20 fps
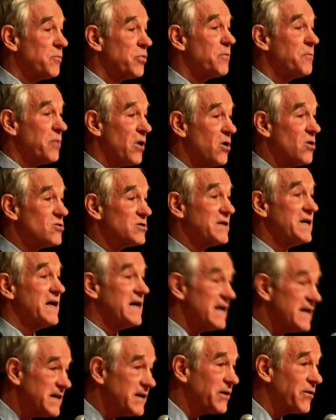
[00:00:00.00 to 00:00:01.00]
proposed
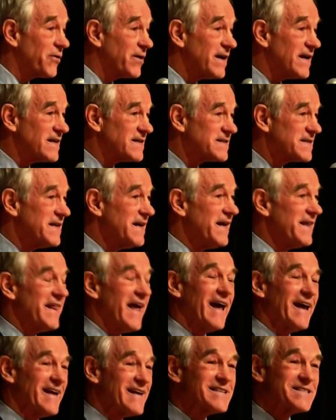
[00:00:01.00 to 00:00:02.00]
increase.
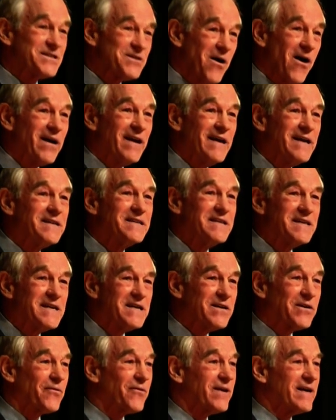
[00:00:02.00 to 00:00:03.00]
That is not a
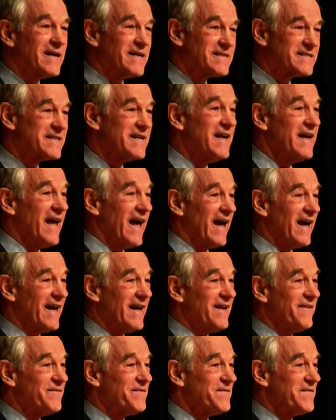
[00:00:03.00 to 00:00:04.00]
decrease.
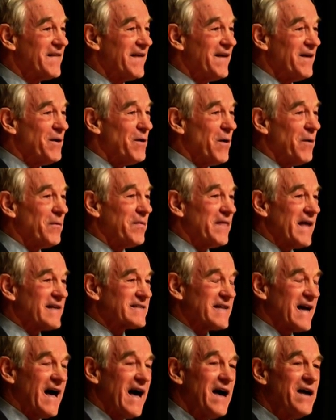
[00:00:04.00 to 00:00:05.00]

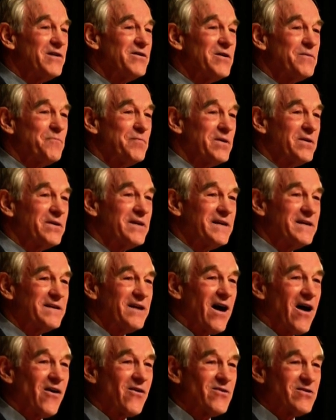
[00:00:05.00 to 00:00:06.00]
That's $100 billion
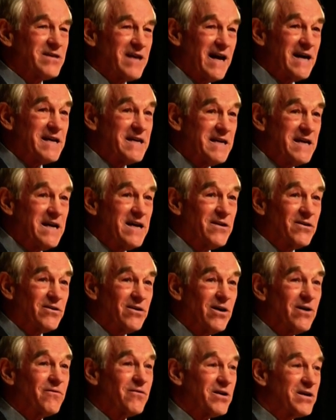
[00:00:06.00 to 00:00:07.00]
a
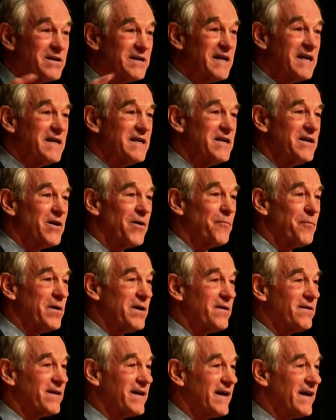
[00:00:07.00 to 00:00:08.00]
year over a 10-year
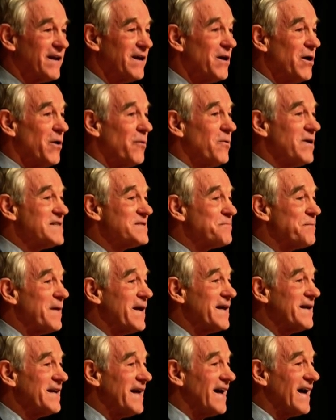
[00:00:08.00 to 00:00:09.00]
period. We
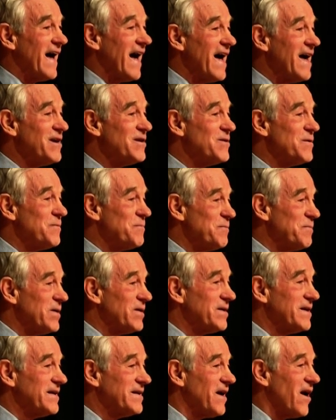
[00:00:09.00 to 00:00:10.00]
spend $100
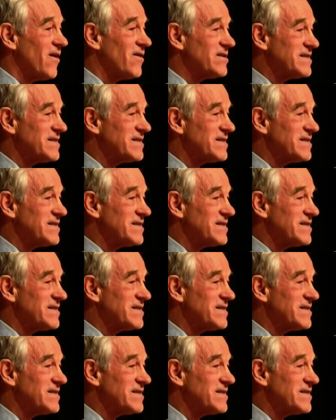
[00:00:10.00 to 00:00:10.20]
billion